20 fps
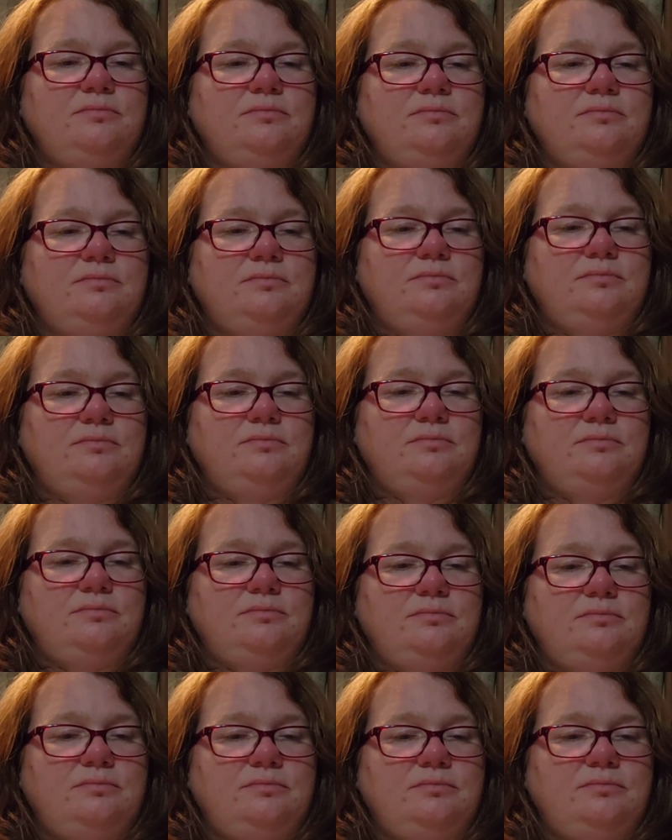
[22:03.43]

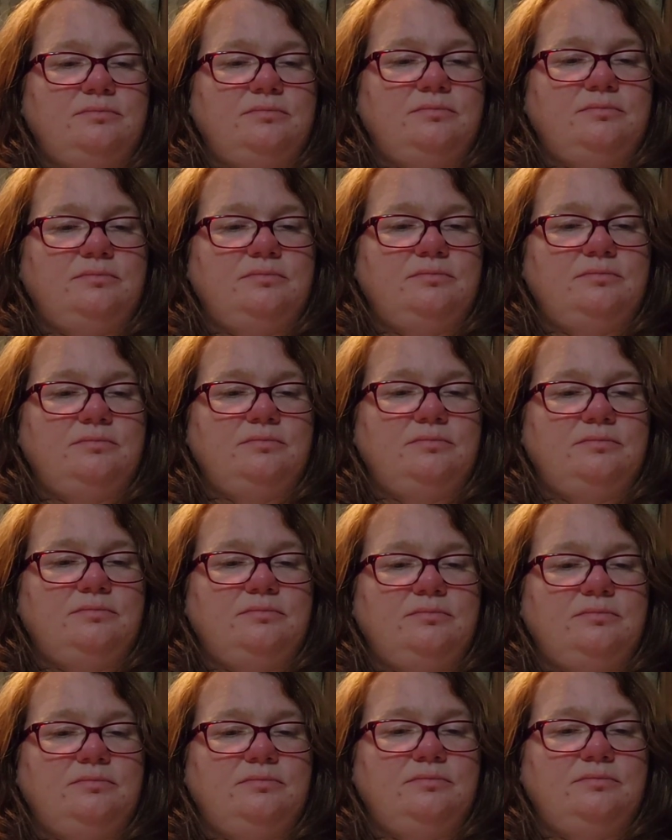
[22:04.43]

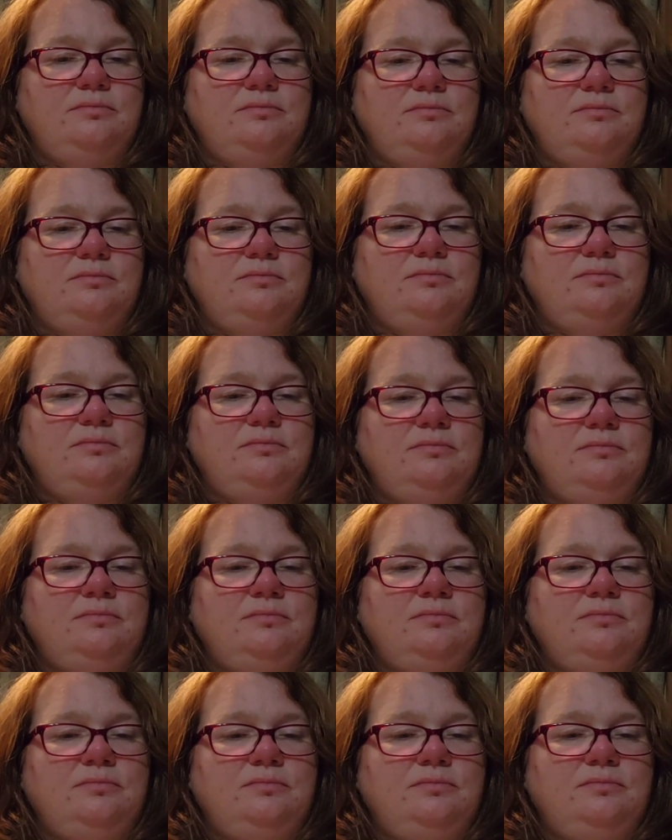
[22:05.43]

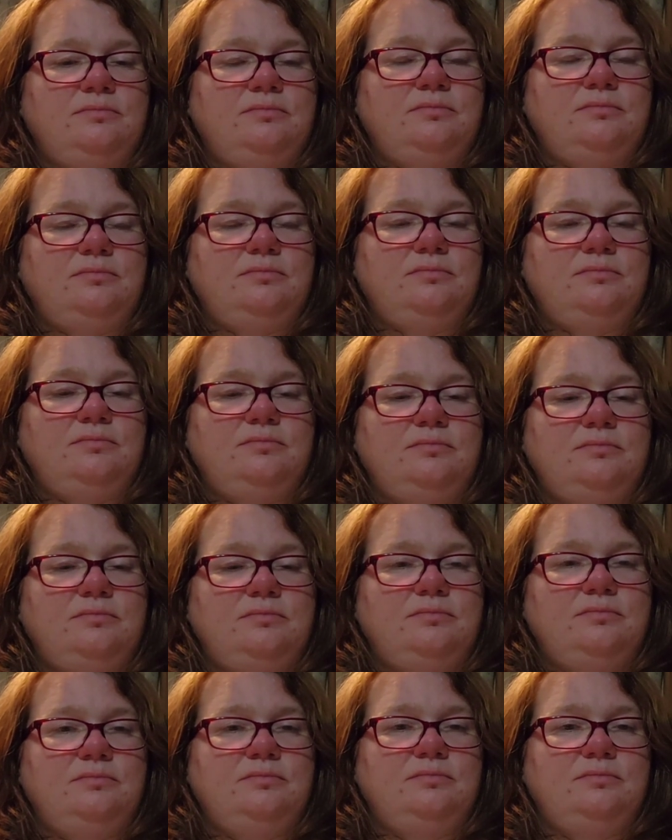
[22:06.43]
(silent)